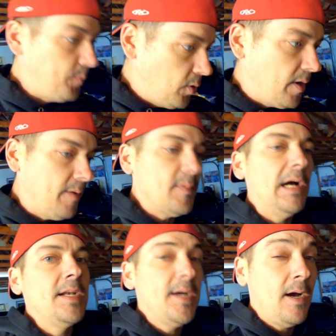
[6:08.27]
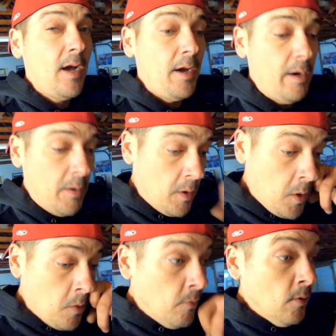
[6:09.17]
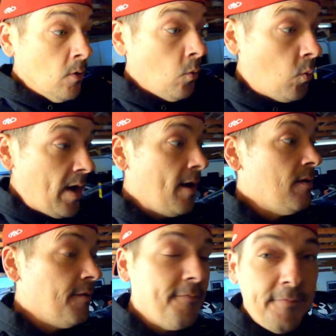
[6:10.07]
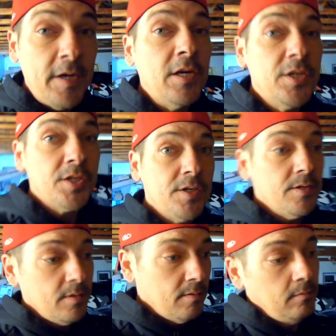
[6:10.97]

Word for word: putting my tire where the finished